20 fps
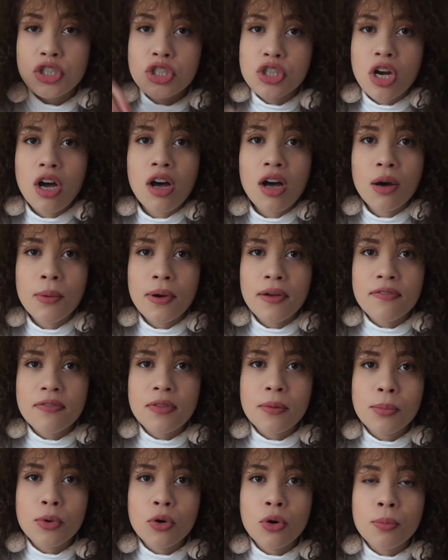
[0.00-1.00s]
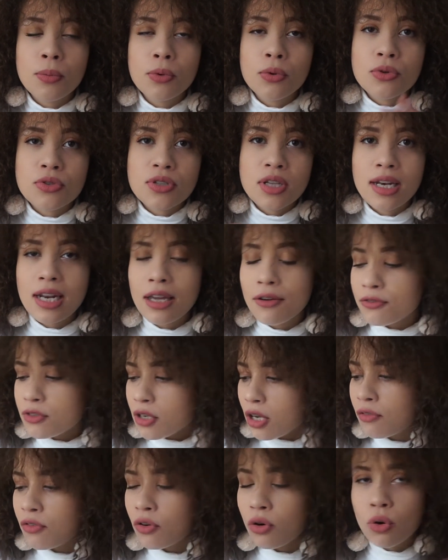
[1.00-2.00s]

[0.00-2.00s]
jar with the baubles that are left over,